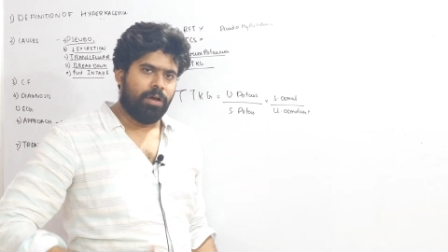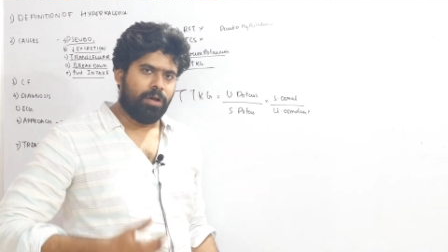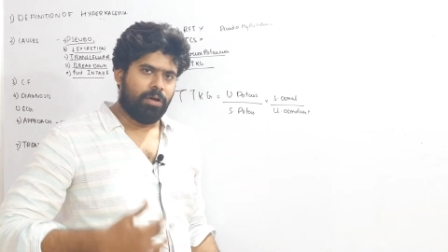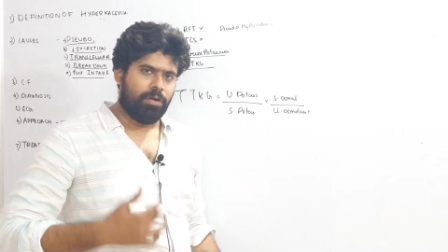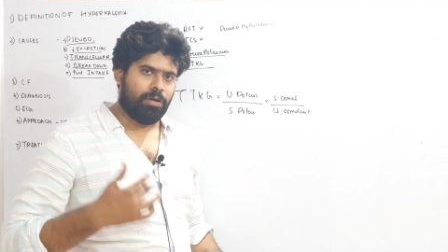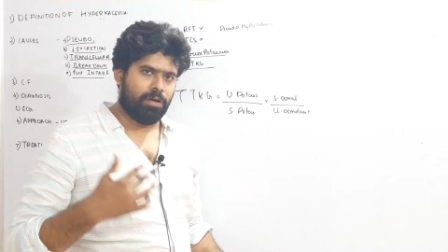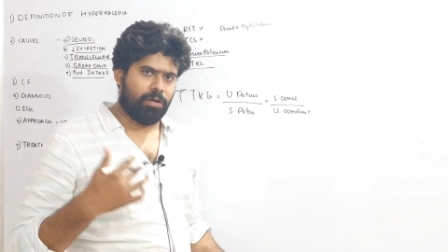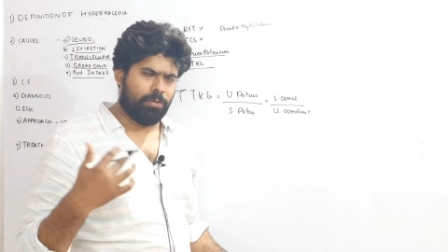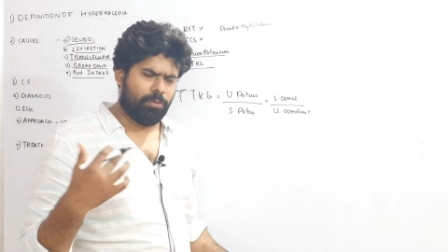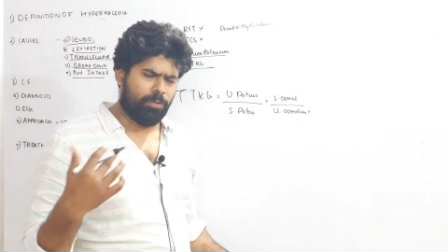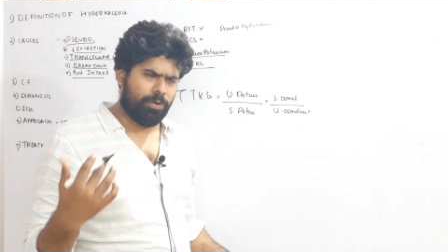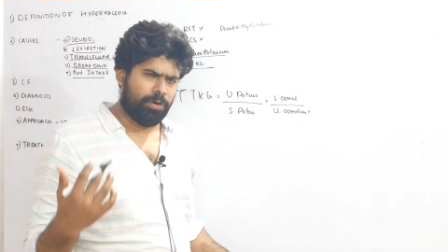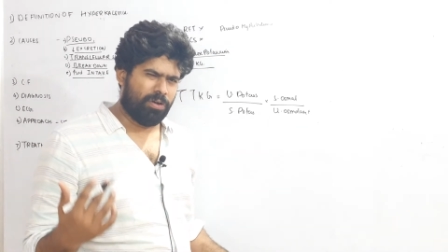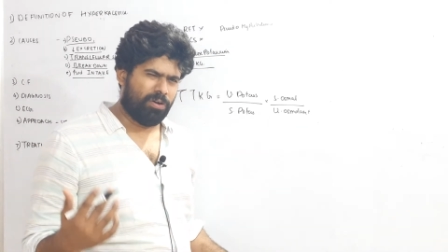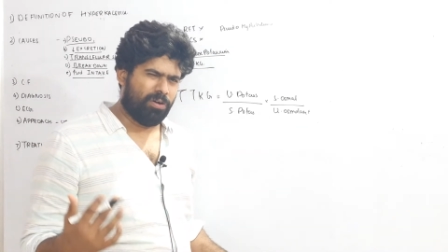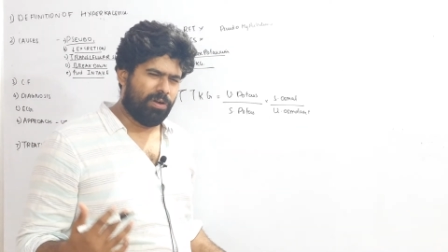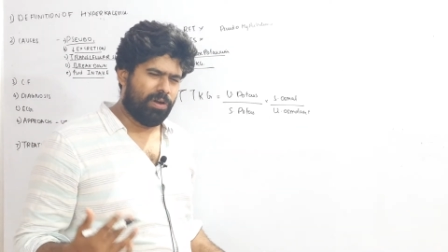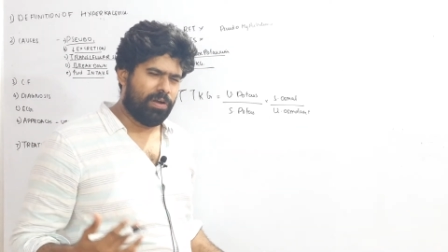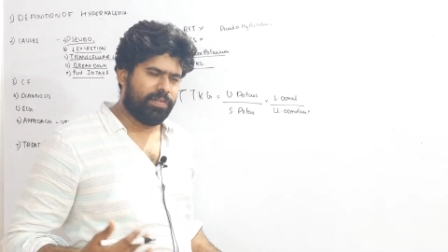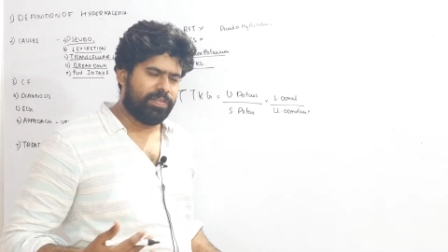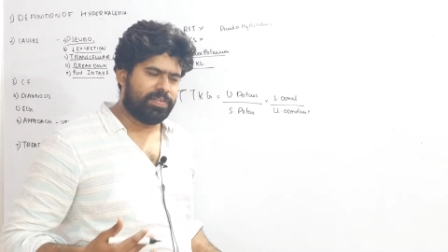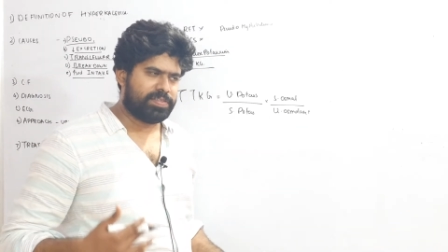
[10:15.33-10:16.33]
On
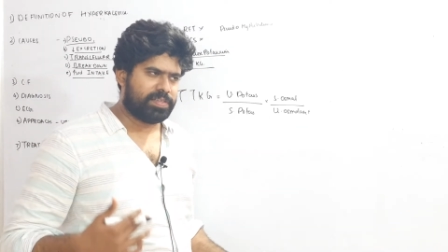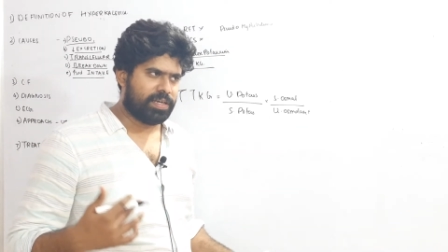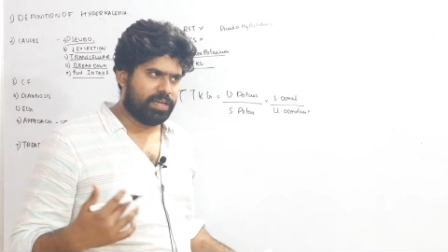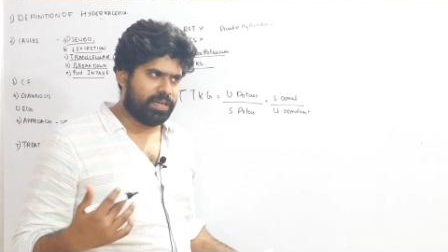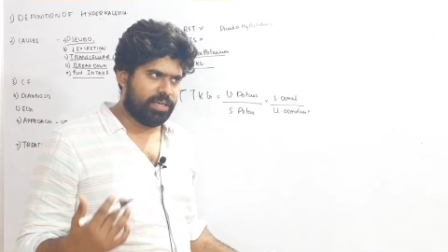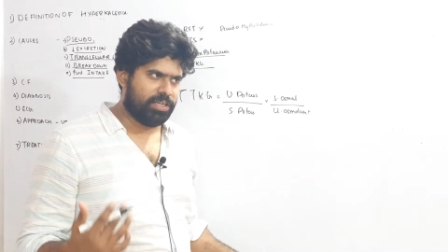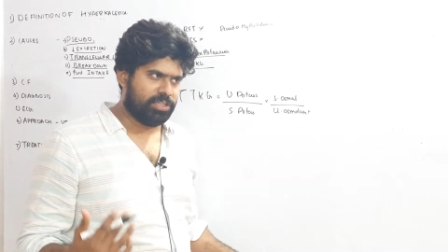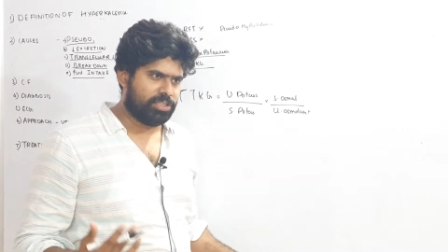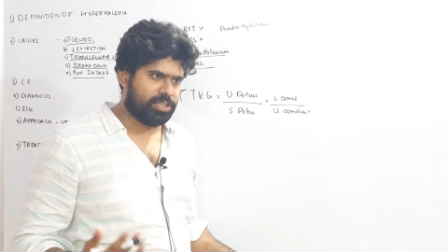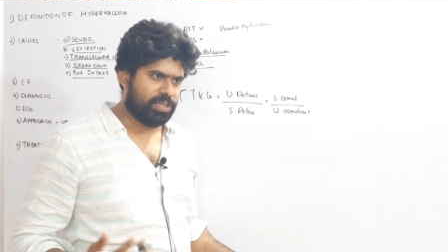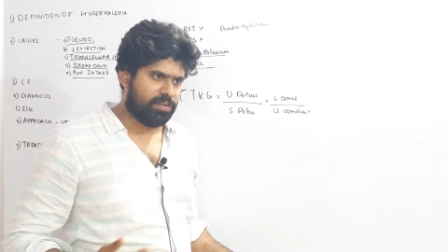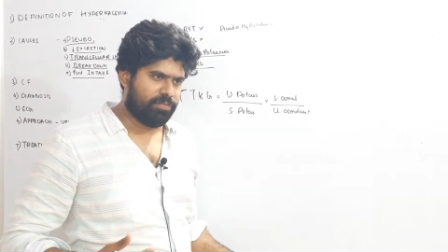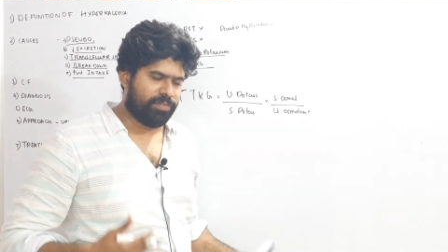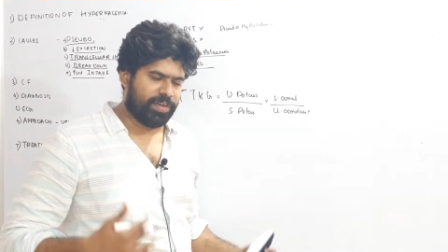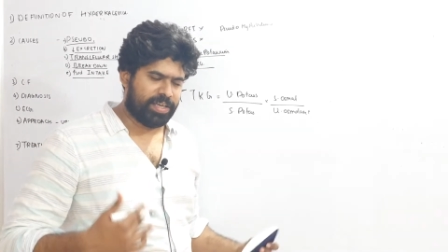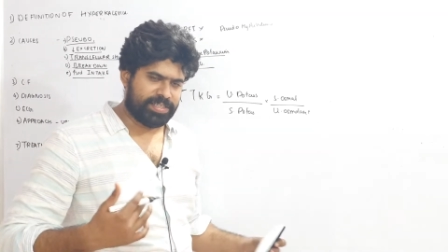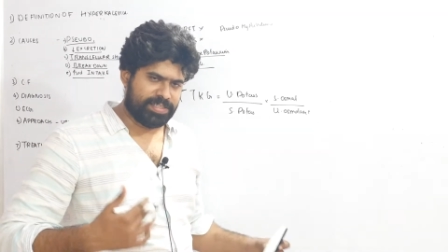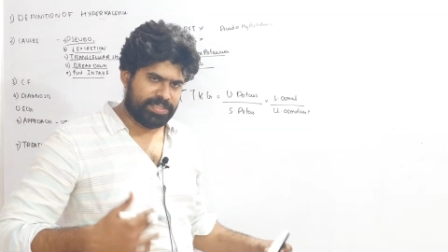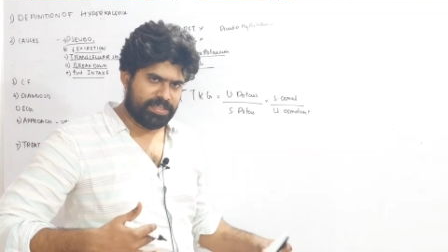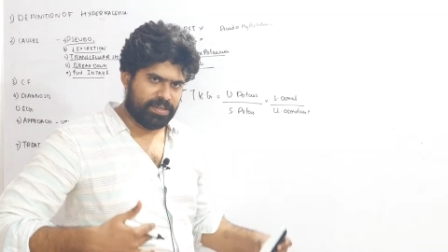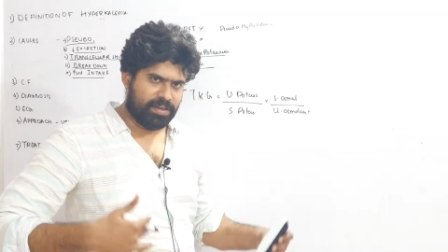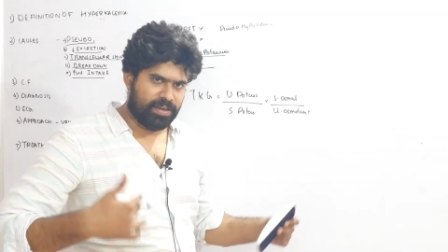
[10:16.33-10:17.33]
all this condition of
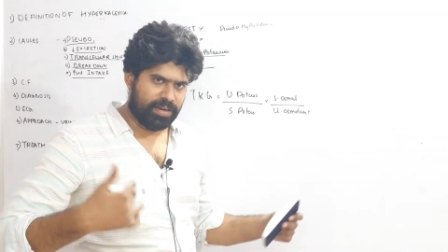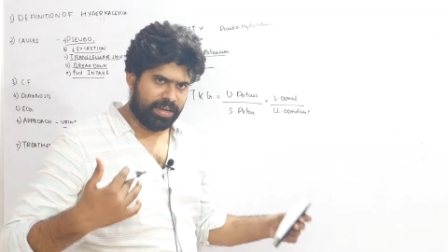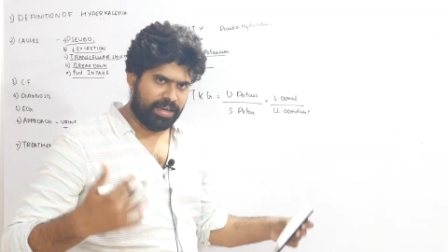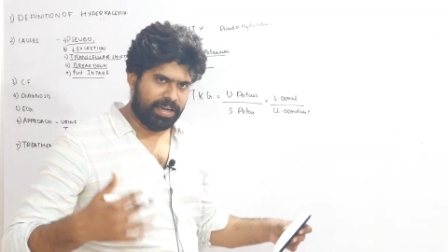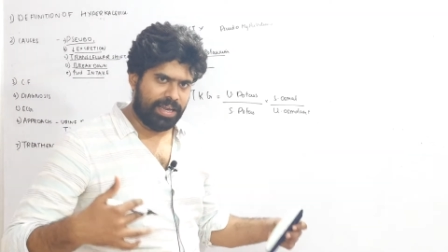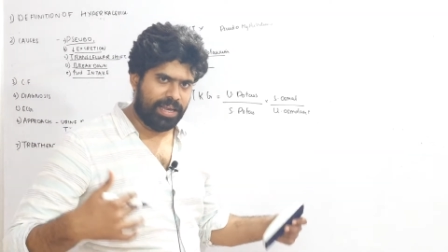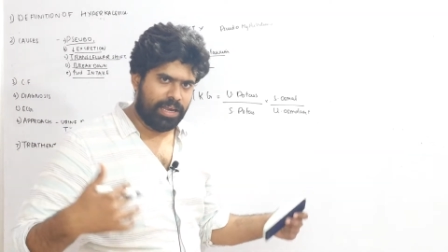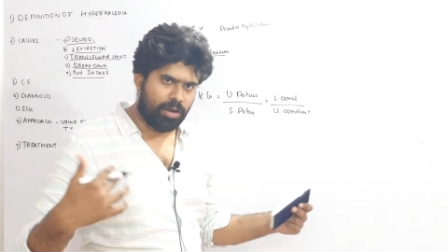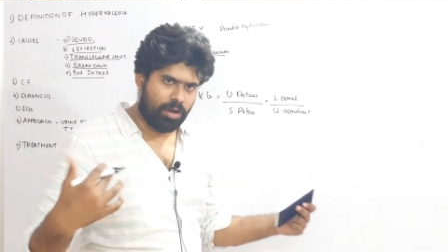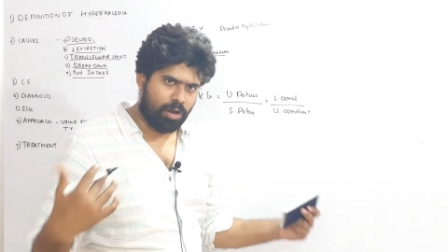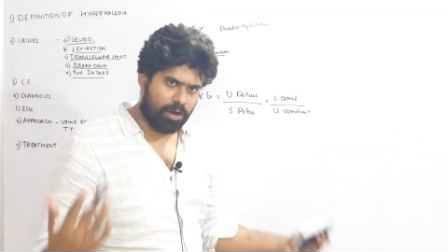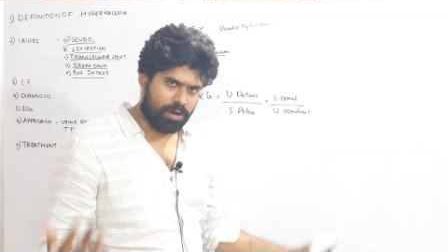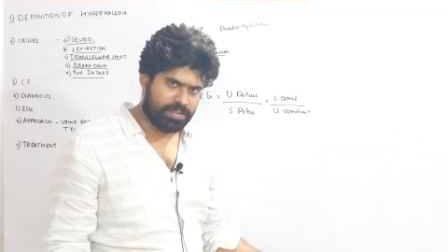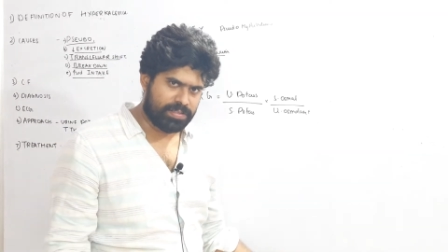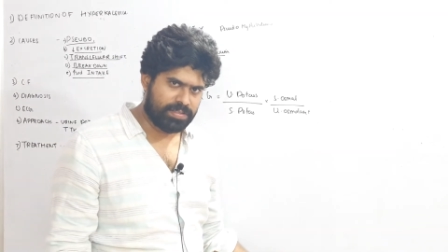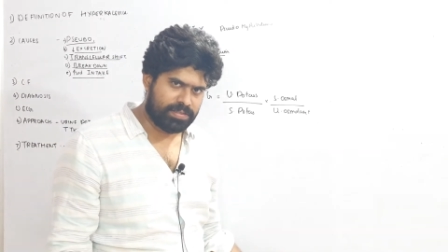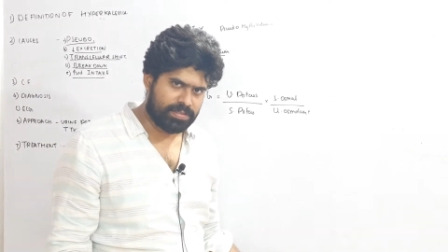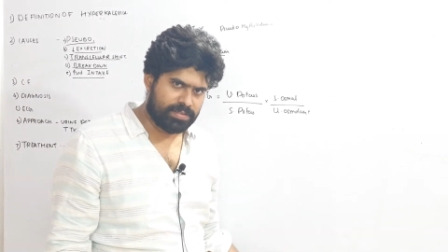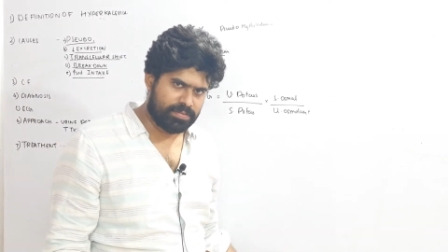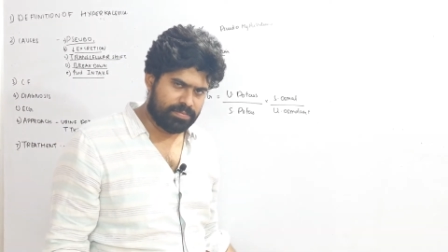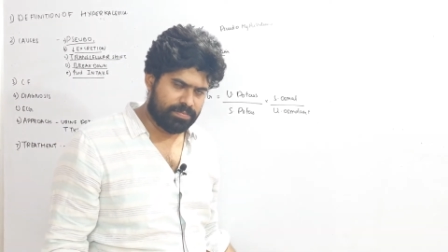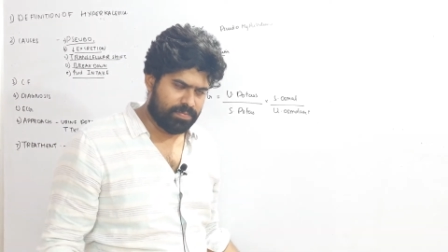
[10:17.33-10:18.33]
extra renal
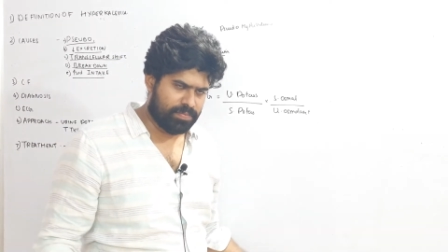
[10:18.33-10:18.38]
loss,